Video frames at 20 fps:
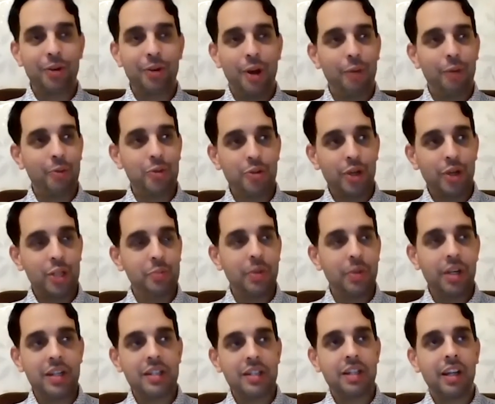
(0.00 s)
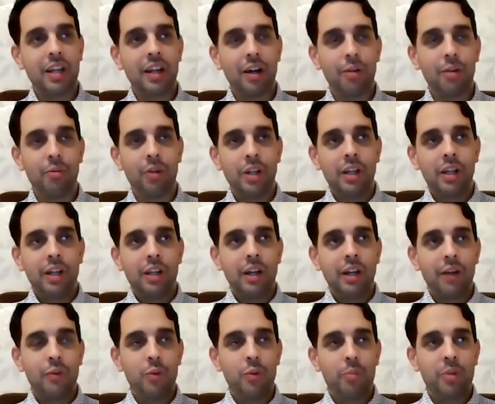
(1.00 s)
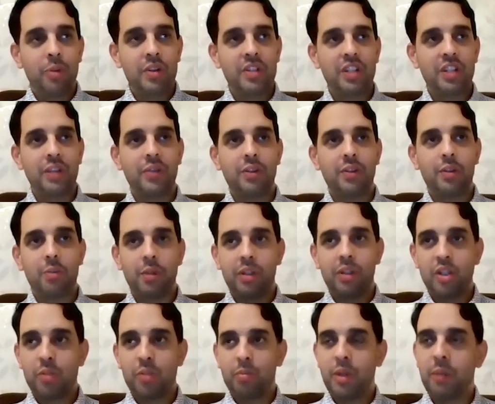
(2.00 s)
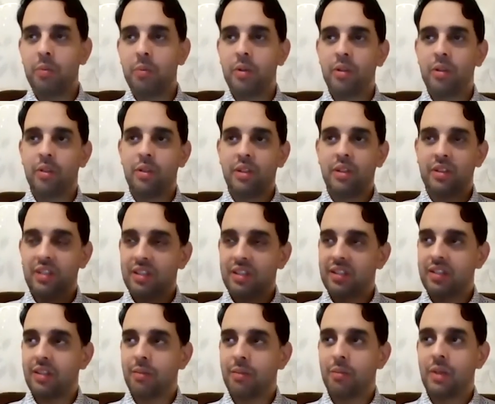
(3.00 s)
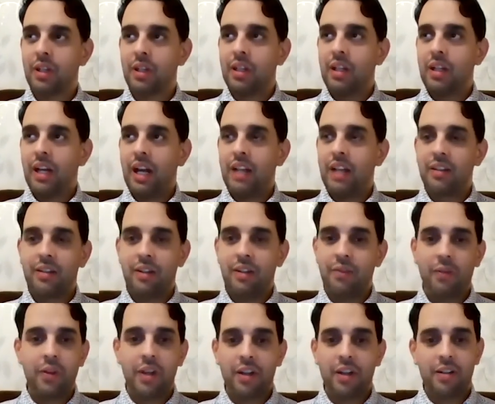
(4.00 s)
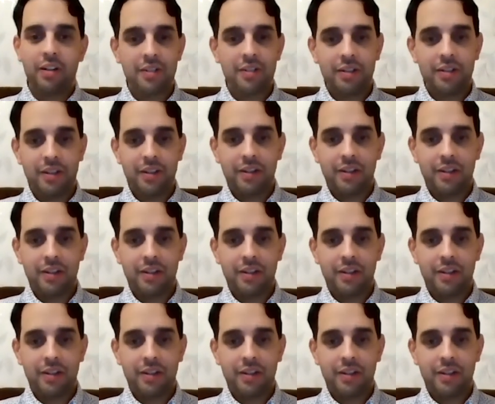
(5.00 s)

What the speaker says: How was your experience then? How have you perceived the British people, the system, and everything else?